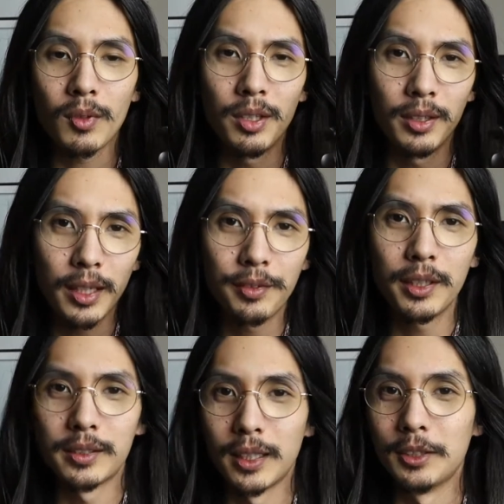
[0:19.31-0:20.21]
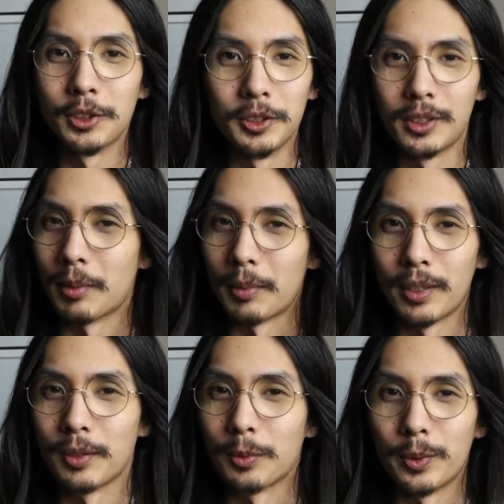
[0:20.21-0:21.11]
left hand tension is
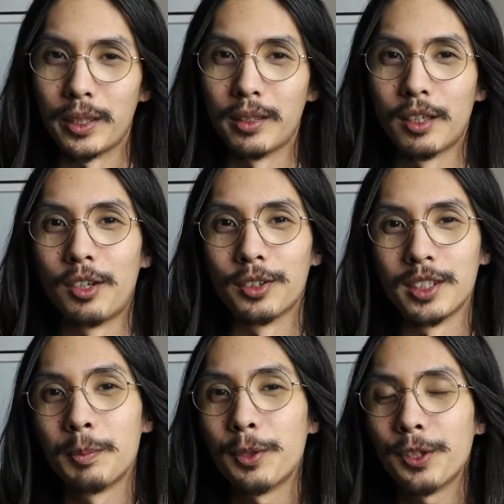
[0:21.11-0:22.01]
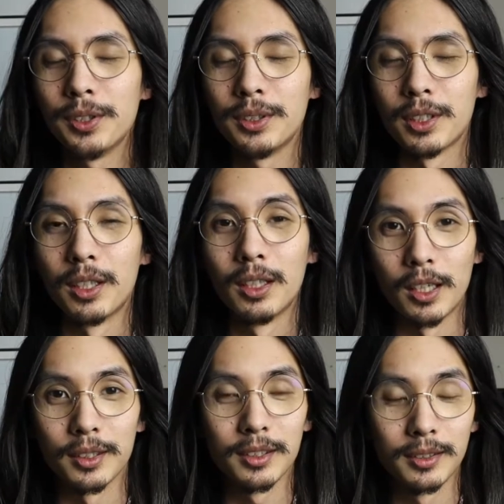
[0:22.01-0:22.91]
something we all experience a
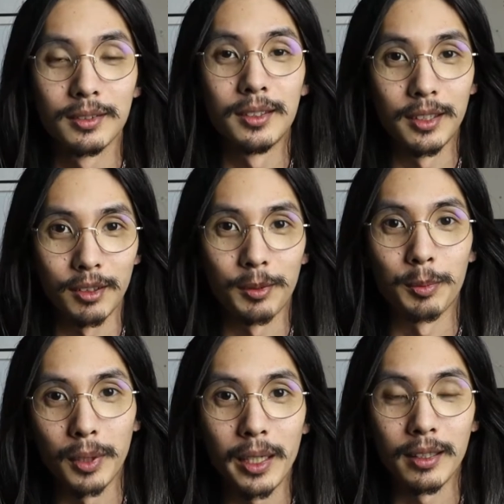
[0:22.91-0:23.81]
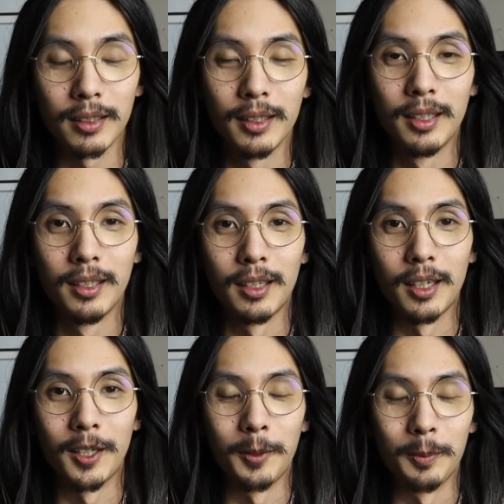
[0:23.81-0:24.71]
lot in our playing.
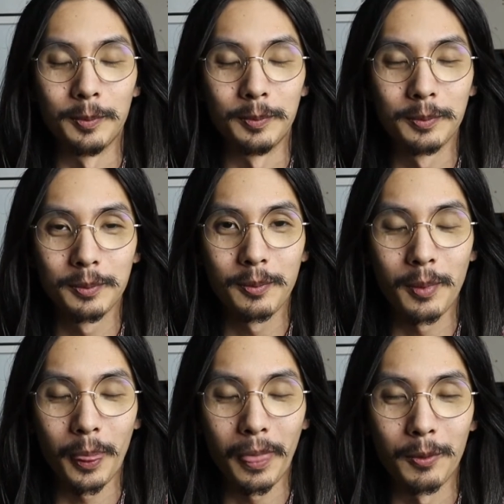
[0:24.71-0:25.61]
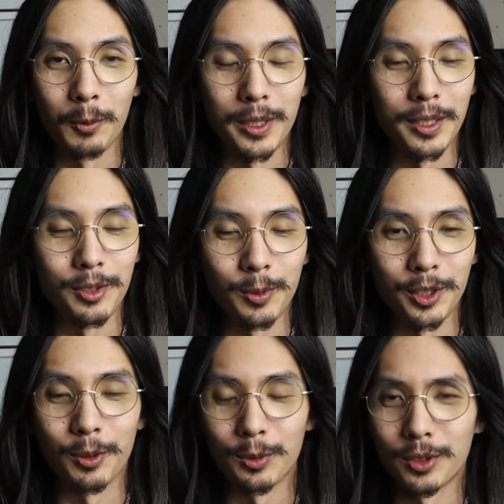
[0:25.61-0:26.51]
Um, we
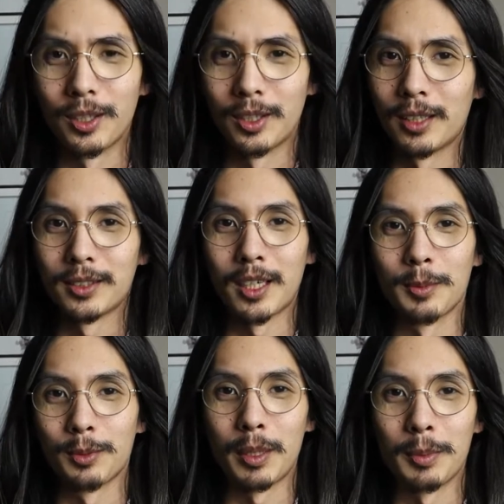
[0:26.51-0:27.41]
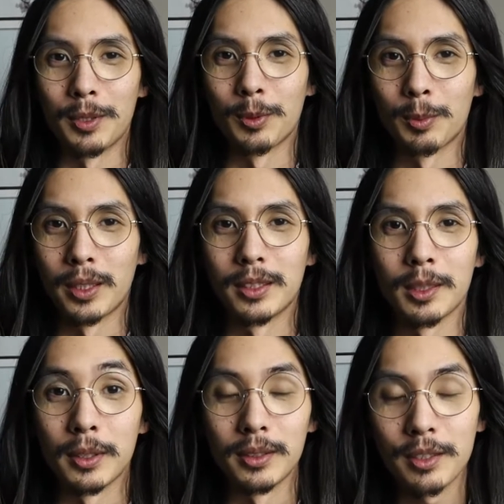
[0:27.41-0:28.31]
know a lot of times maybe we're playing
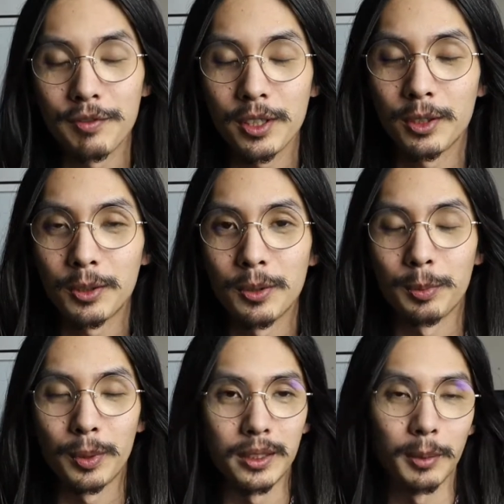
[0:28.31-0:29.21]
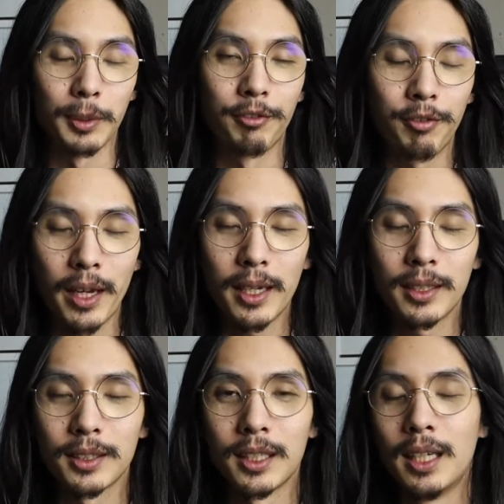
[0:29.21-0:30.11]
something difficult, playing something
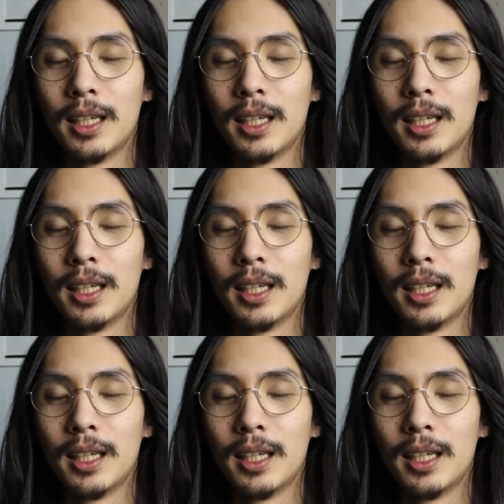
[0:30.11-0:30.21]
fast,